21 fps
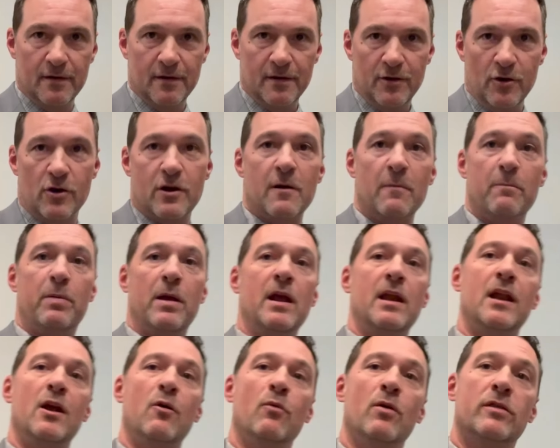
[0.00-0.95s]
You're
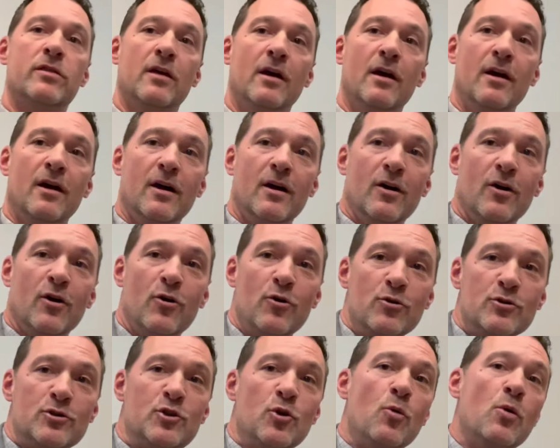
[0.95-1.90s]
competing with
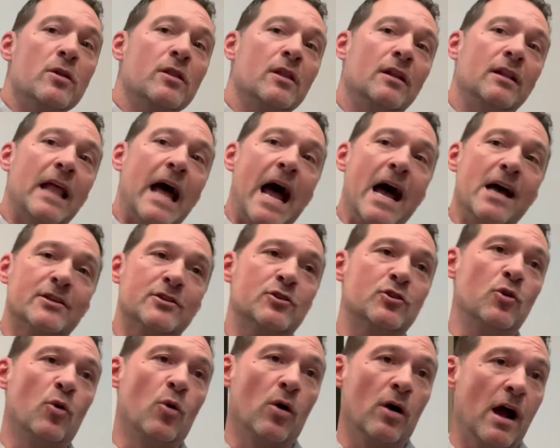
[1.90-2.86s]
who's doing the last
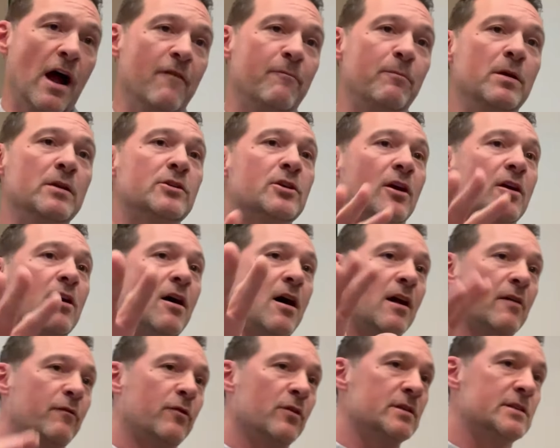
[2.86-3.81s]
door. I've been to
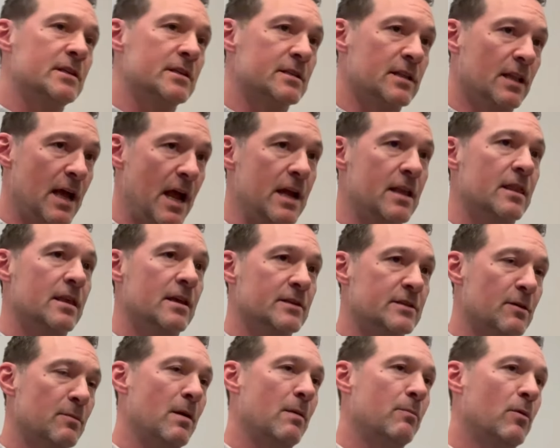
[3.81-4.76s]
conferences like this.
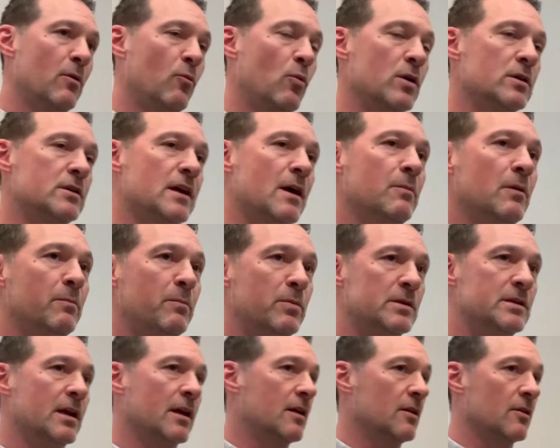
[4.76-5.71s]
I remember one time in
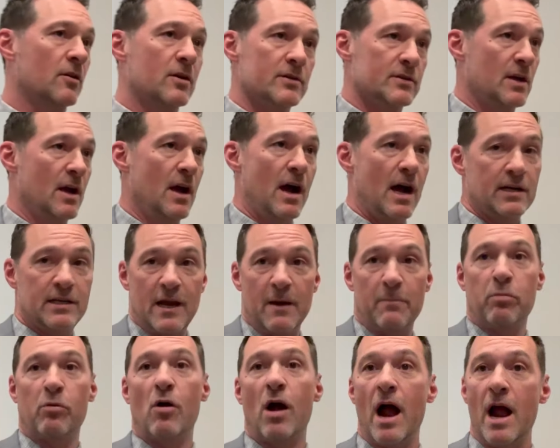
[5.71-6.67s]
particular, because I take
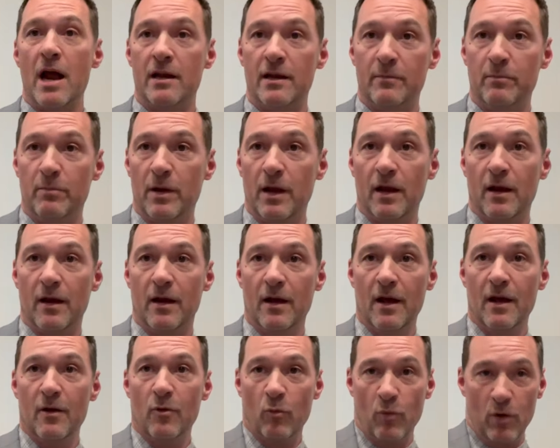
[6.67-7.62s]
pride in being
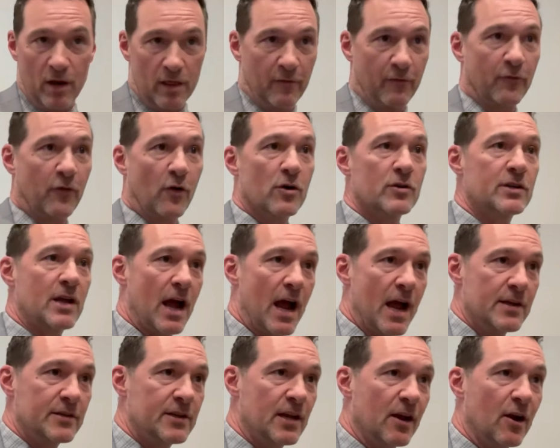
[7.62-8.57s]
one of the first
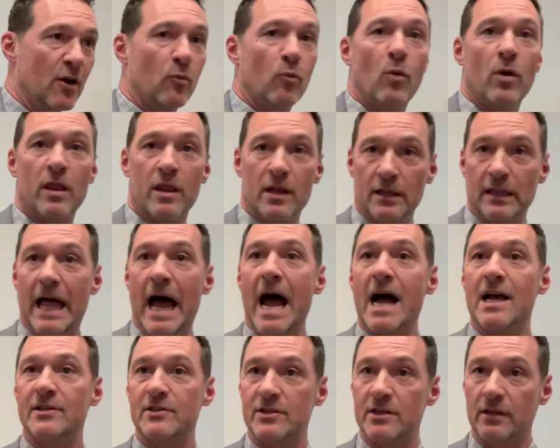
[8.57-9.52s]
guys here and one of the
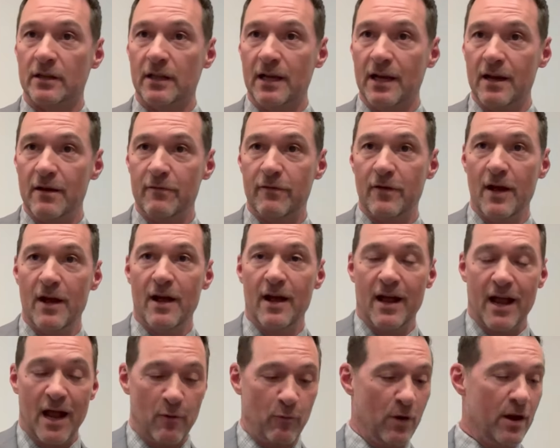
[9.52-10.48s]
last to leave.
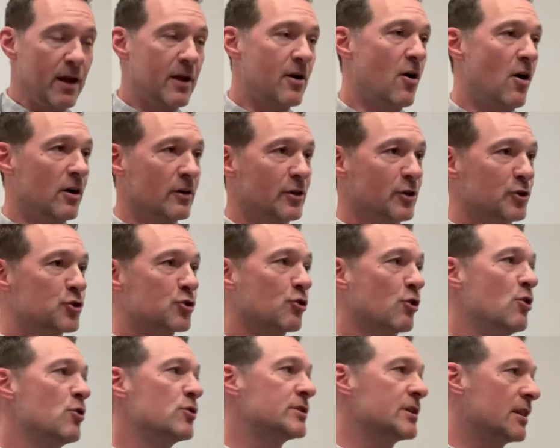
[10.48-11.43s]
And we called a
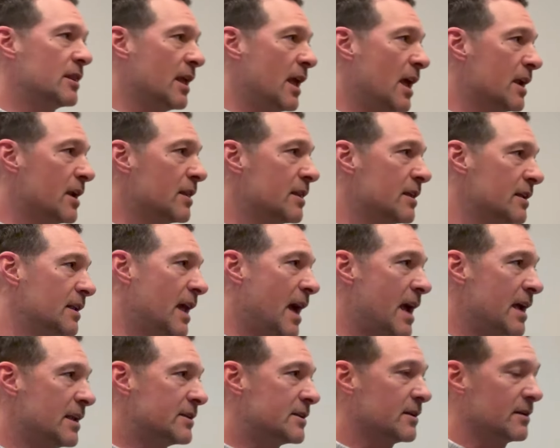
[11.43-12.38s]
truce at the end of the
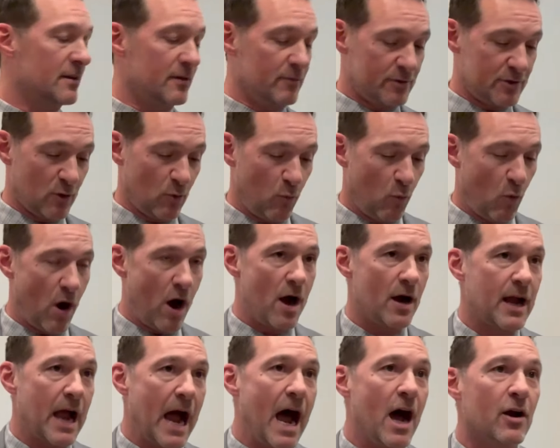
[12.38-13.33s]
night to, to
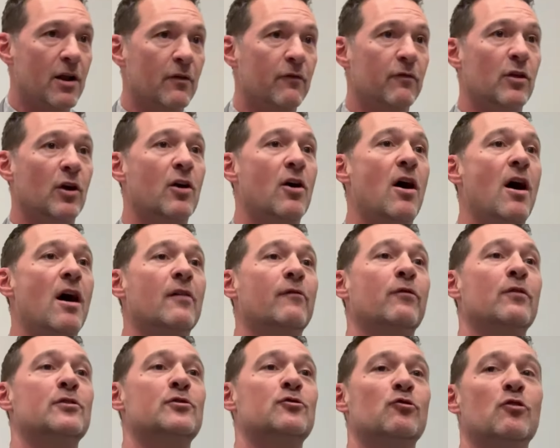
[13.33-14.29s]
walk out of the
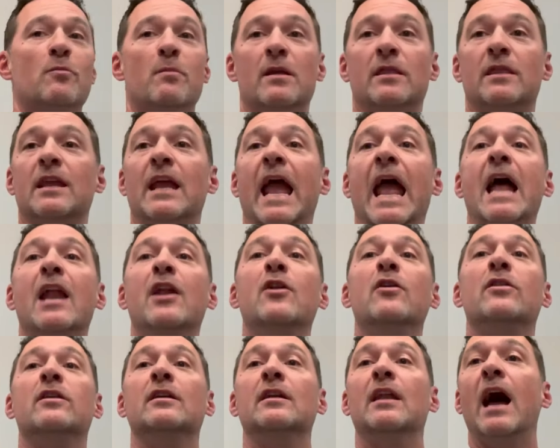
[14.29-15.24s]
conference room at the end
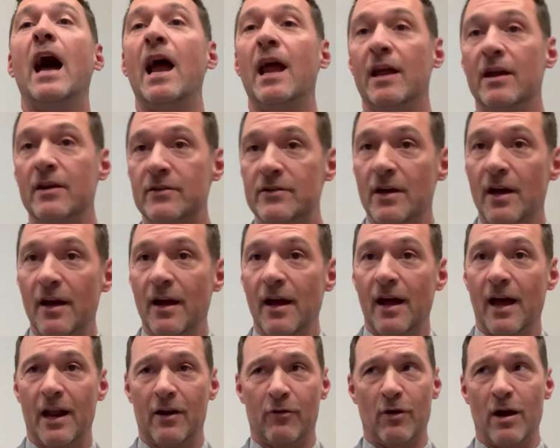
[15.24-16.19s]
of the night
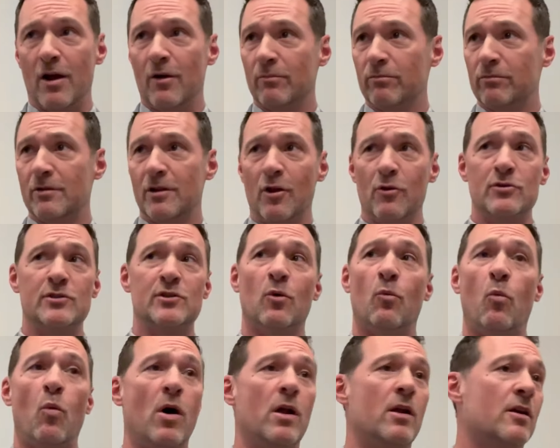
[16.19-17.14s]
at around close to
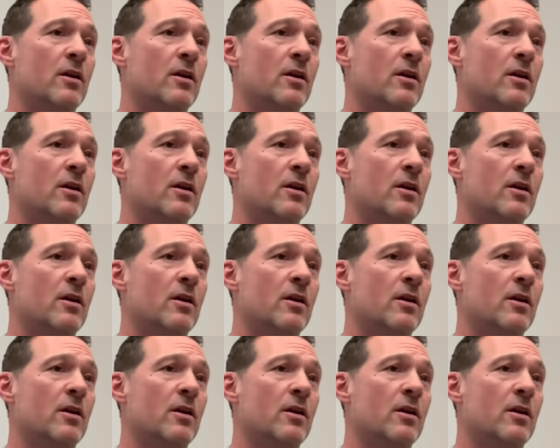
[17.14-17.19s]
one